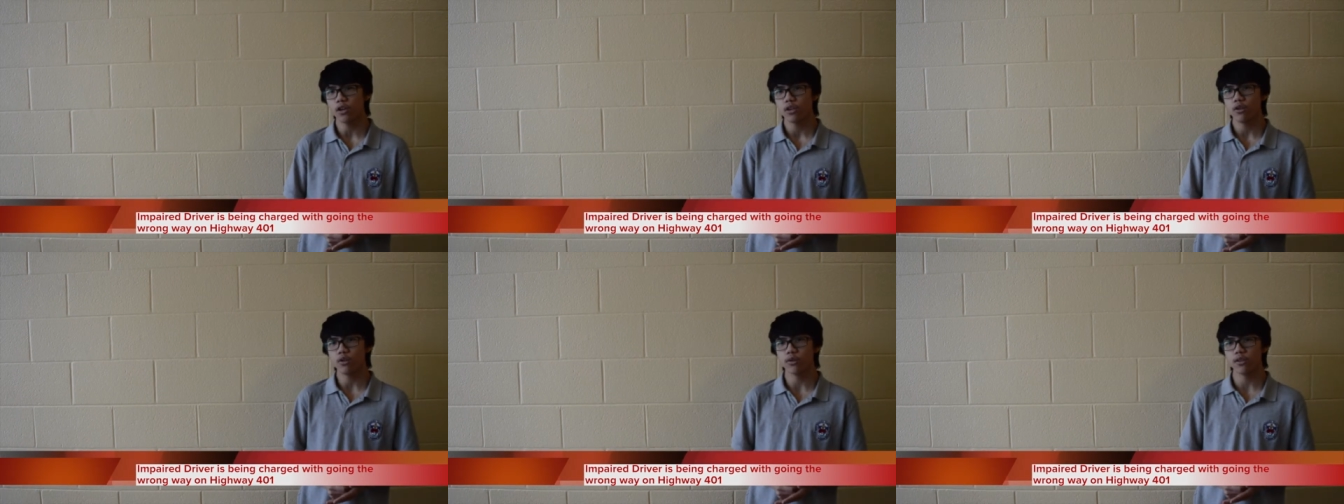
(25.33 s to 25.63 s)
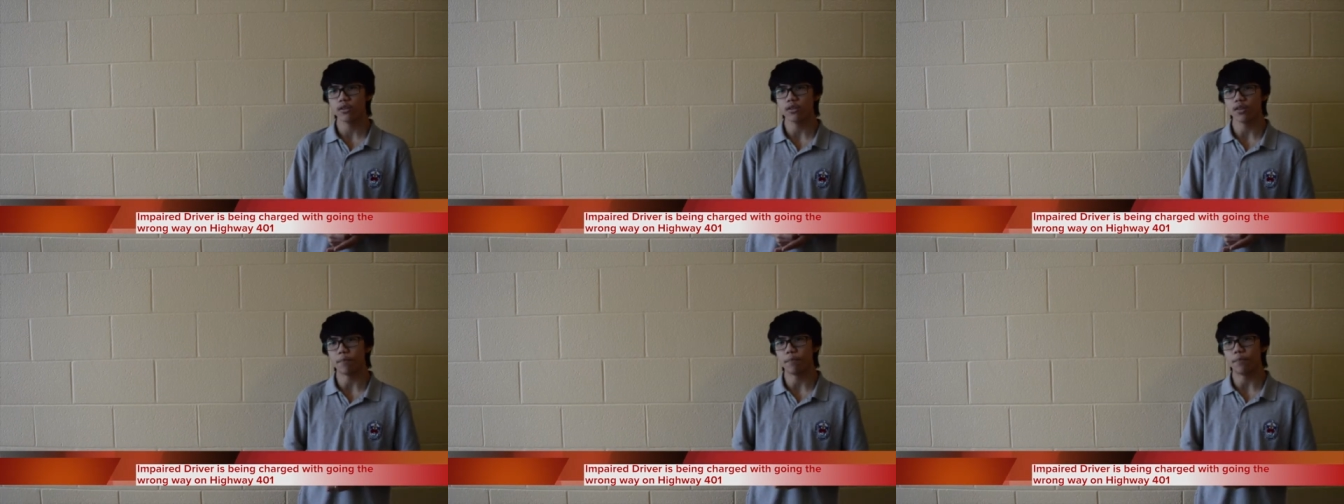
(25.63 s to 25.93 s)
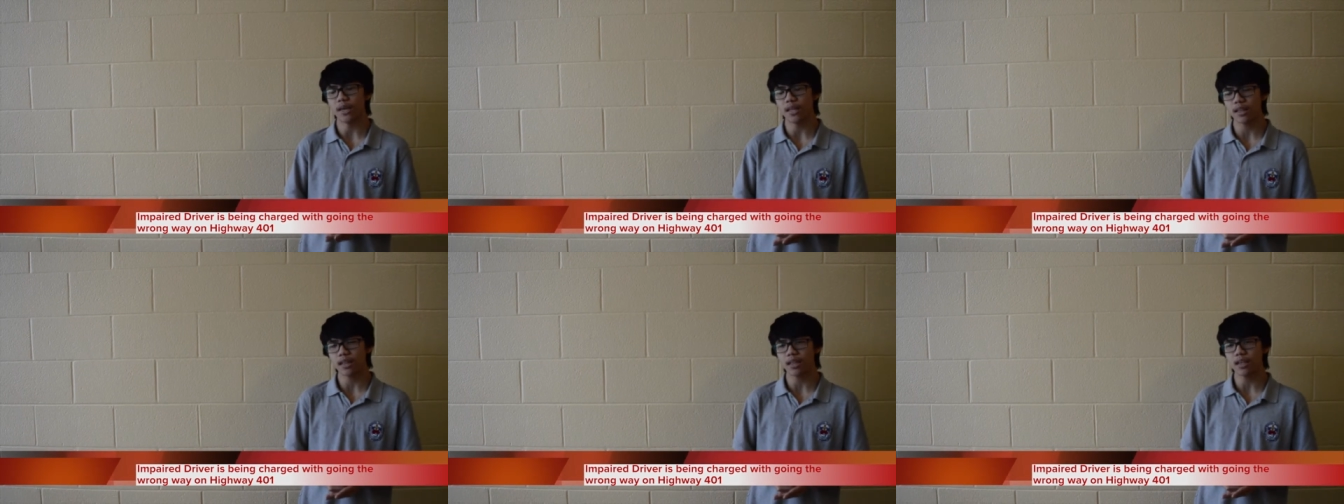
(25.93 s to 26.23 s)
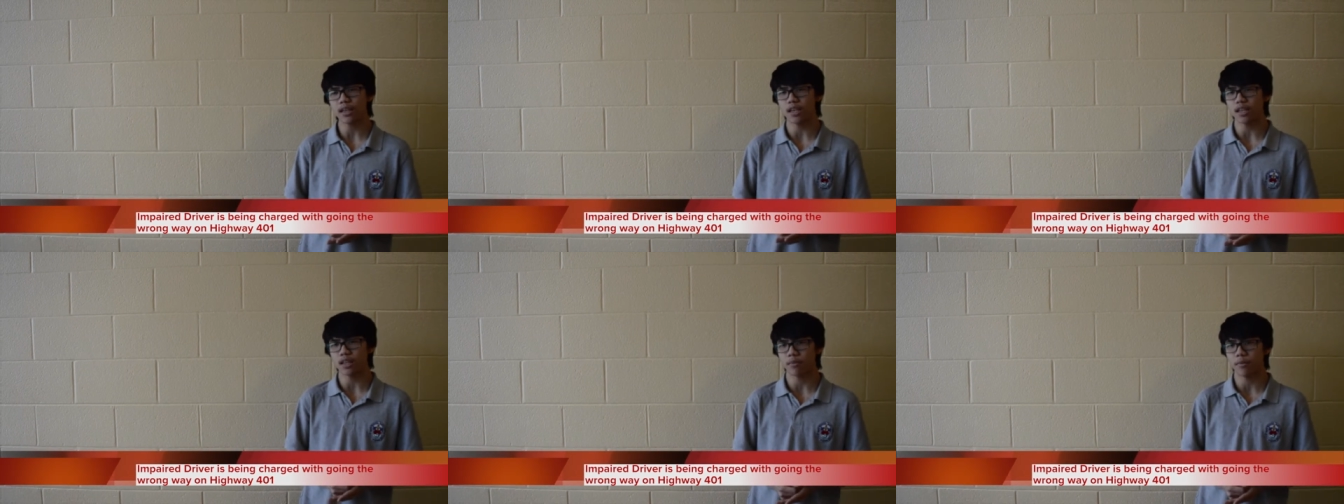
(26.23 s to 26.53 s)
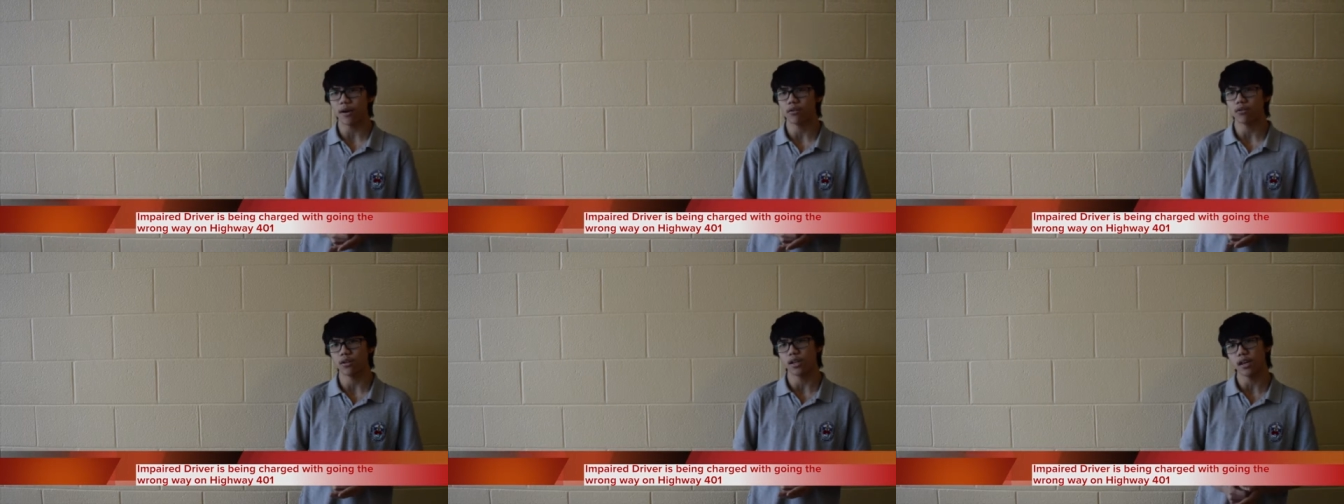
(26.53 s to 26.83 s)
using the busy
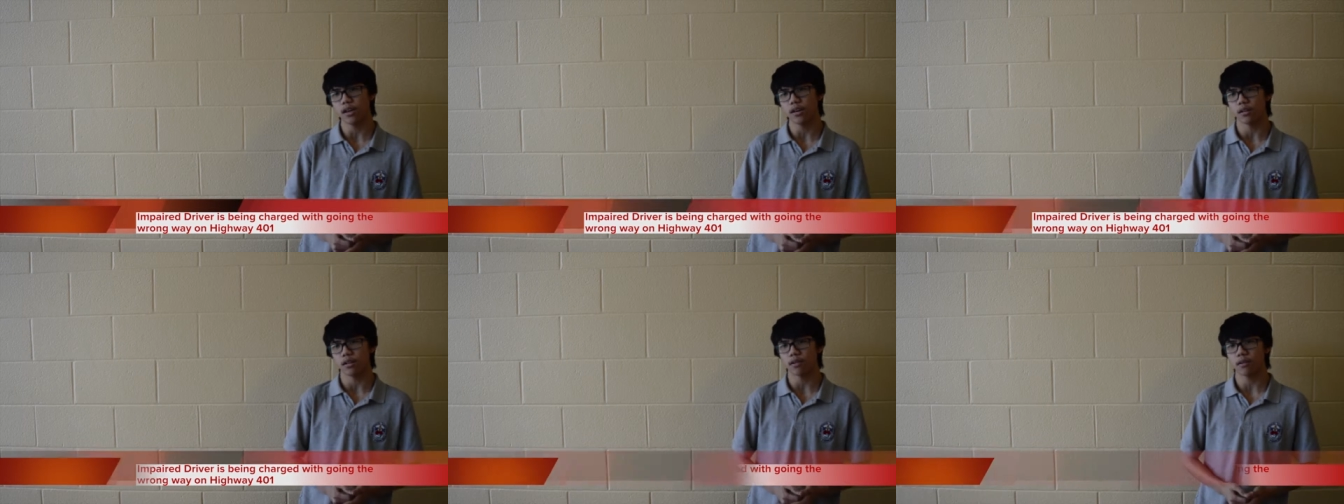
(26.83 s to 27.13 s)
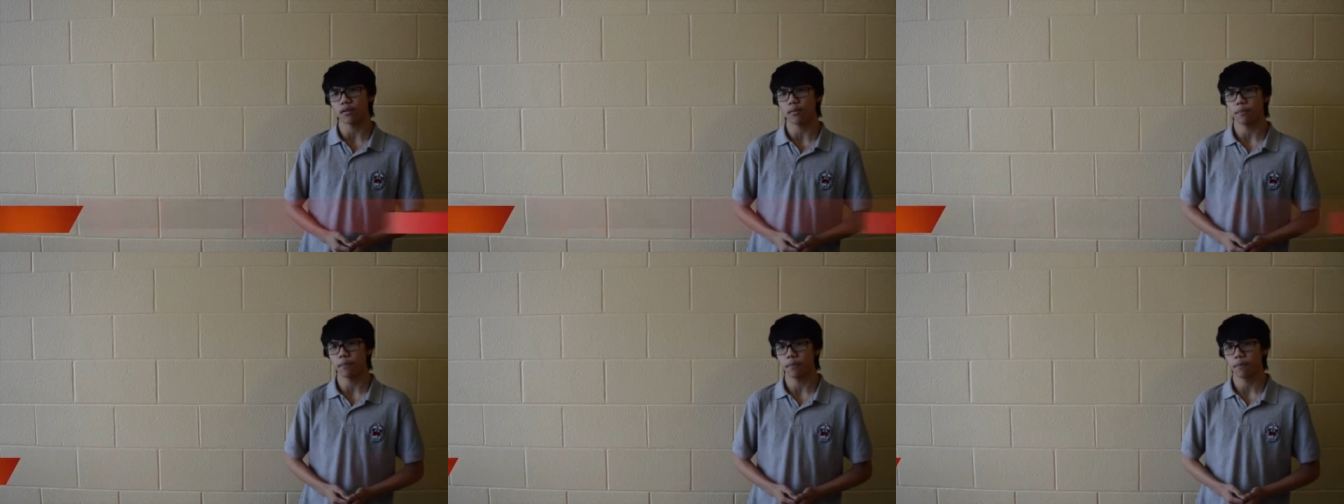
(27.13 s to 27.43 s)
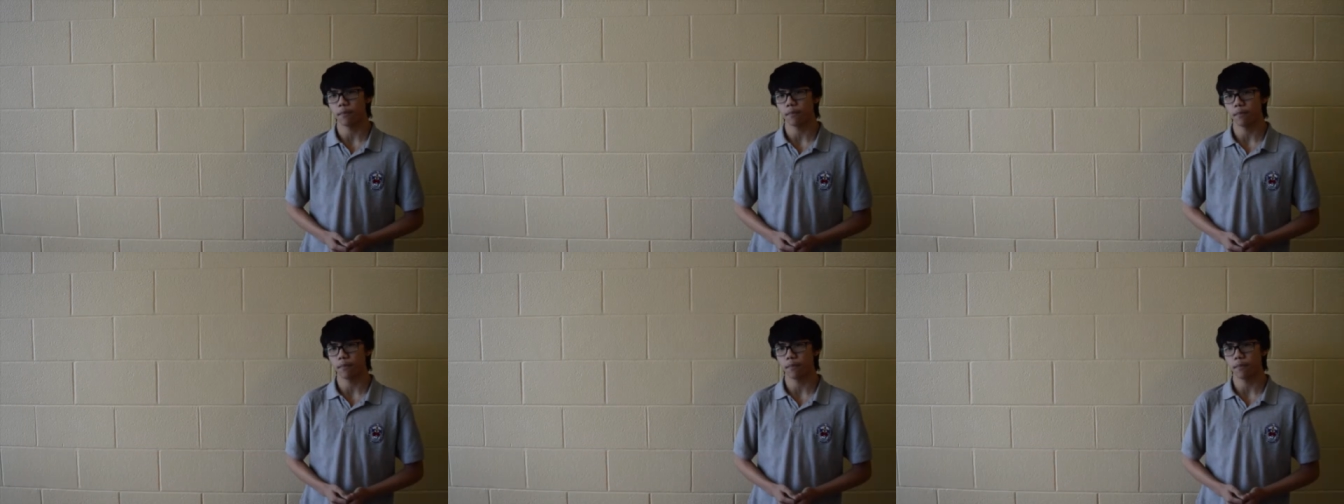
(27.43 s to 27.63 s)
eastbound lanes.